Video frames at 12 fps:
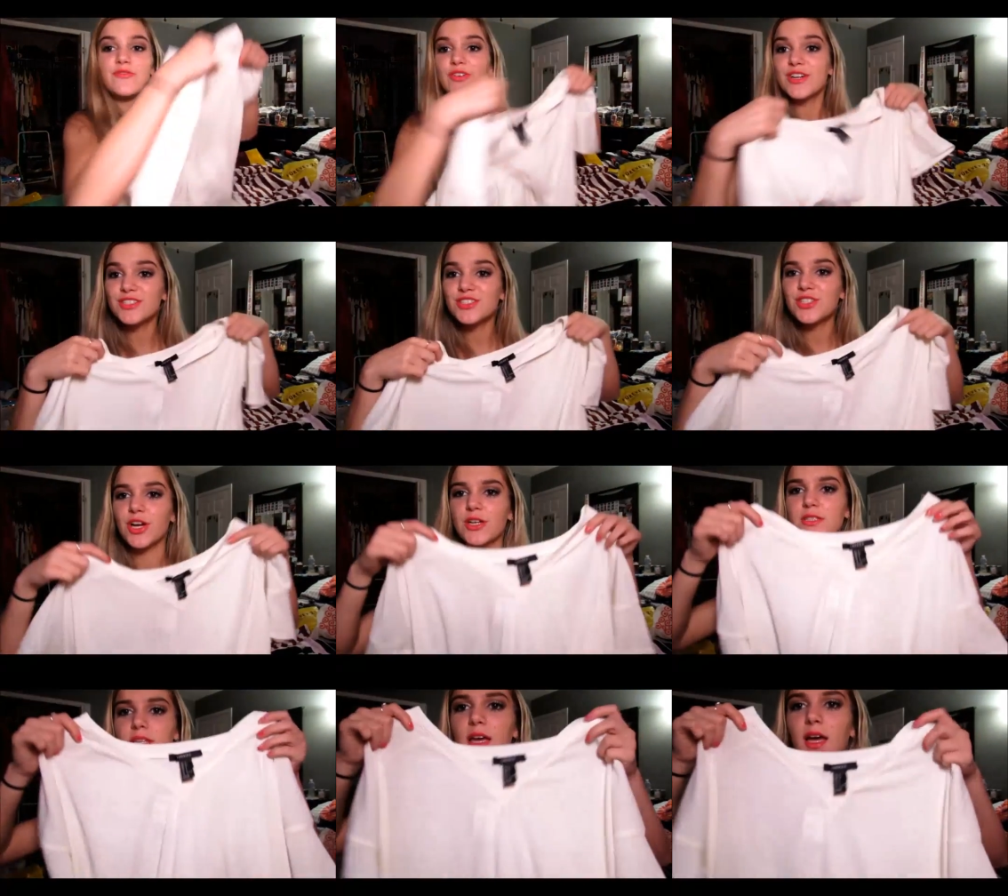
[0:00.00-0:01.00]
first
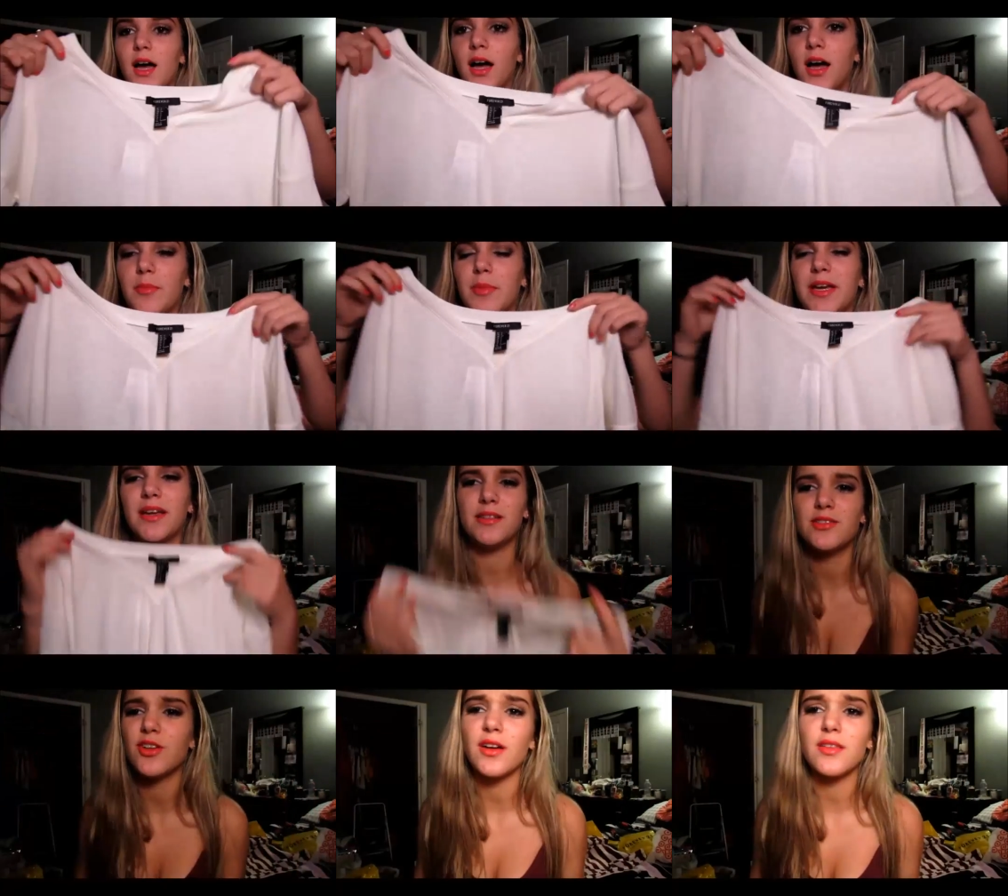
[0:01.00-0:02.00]
shirt, um
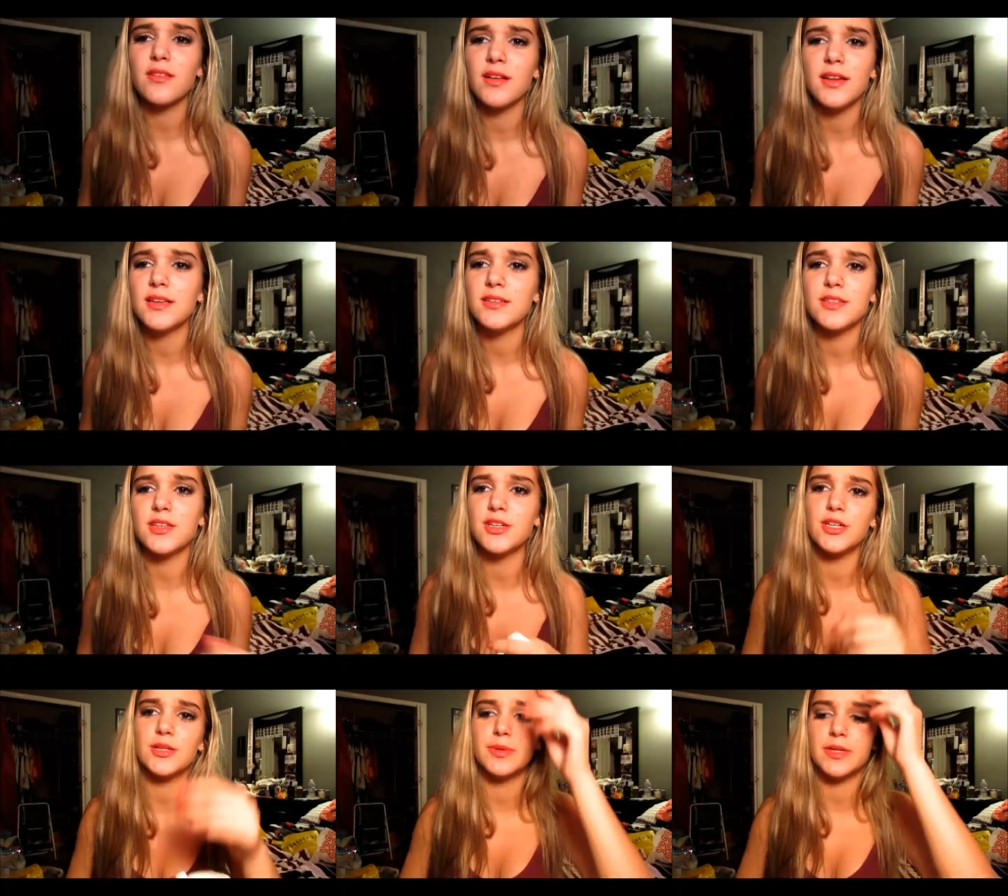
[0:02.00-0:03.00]
again, sorry the lighting isn't
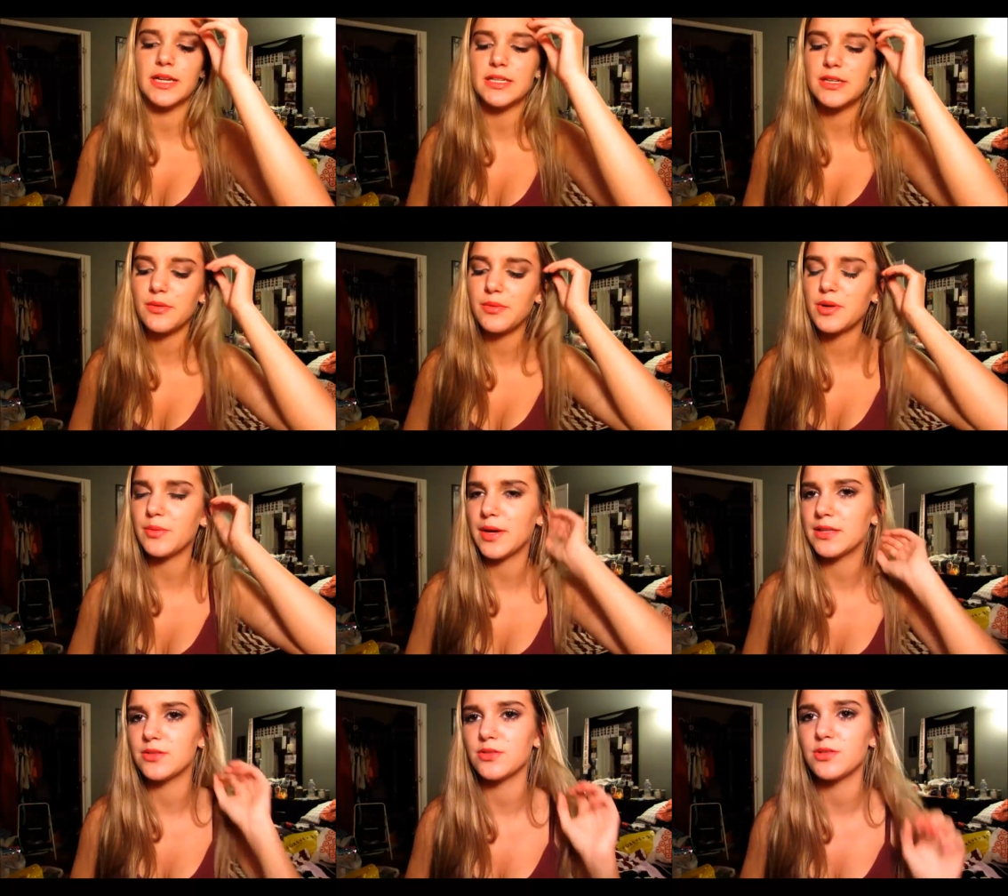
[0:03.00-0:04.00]
good, but I didn't want to
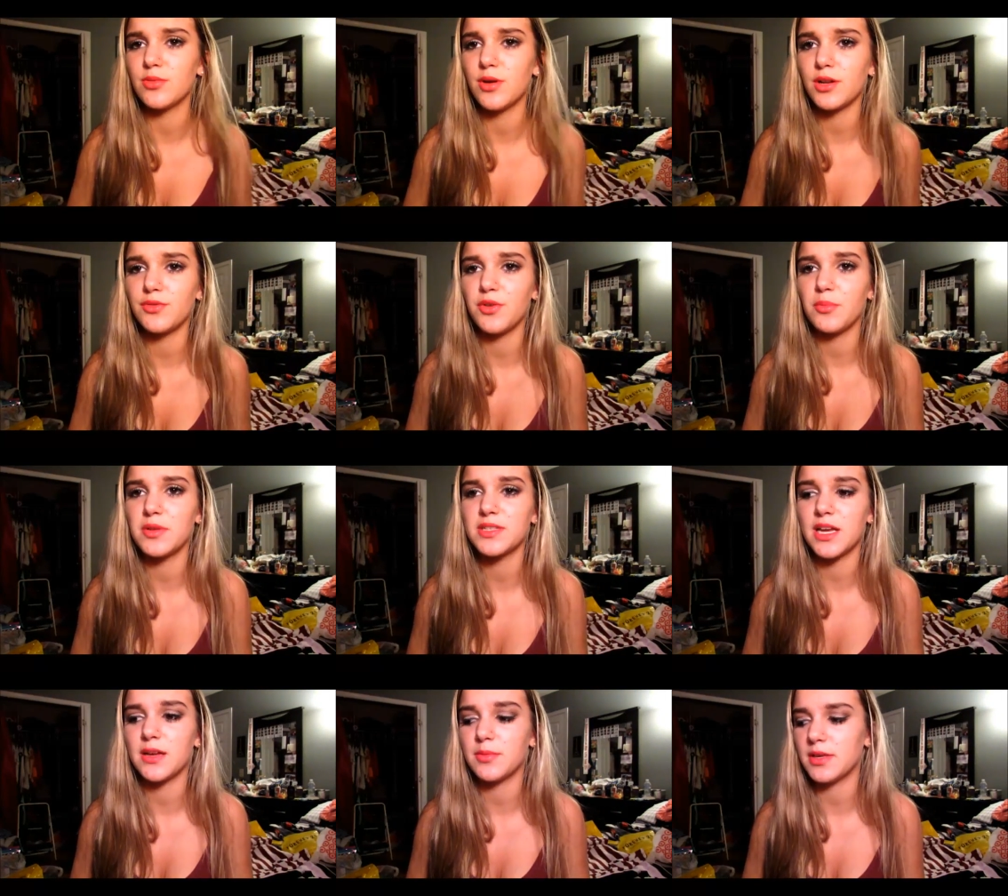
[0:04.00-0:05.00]
wait till tomorrow to film
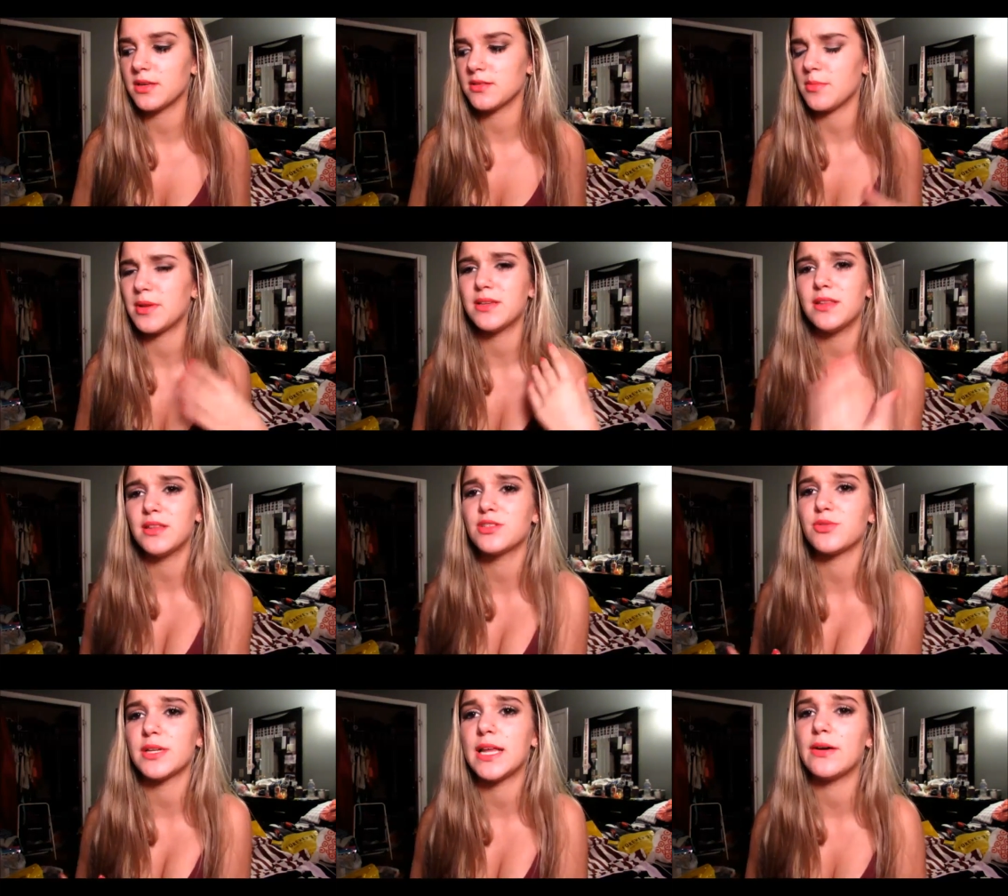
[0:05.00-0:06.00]
this because I'm editing
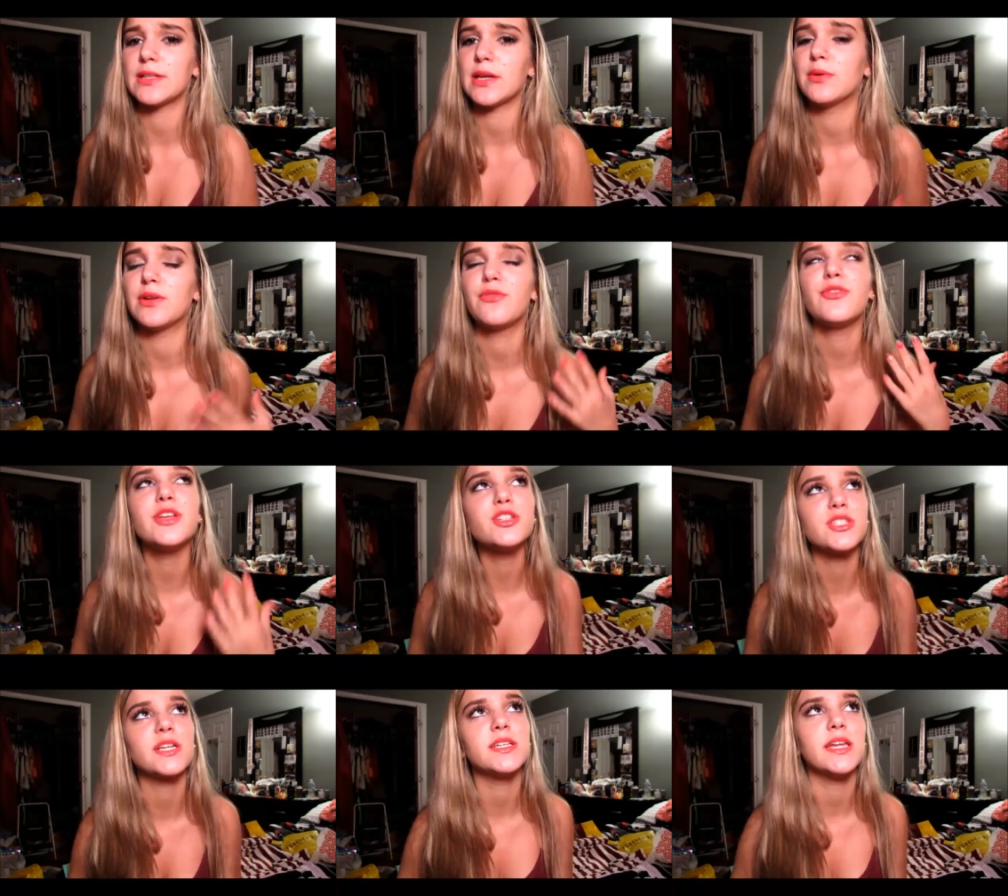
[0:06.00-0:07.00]
this right now, and I want to
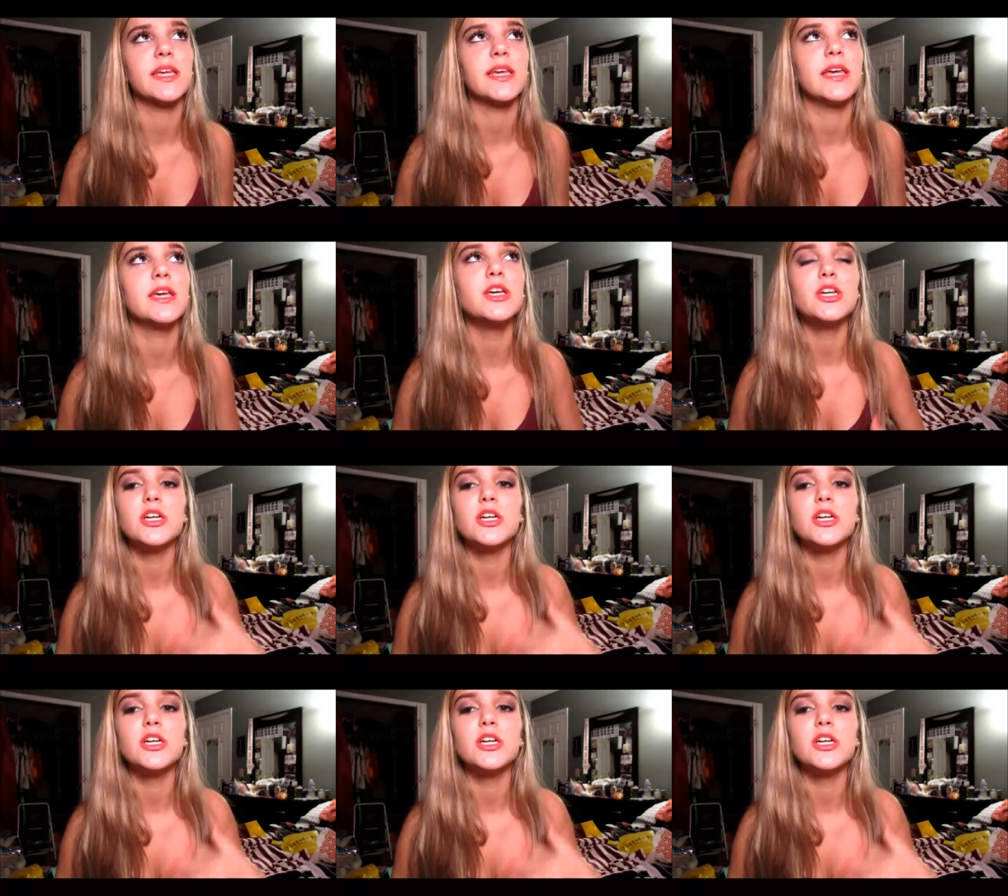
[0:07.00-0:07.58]
finish editing it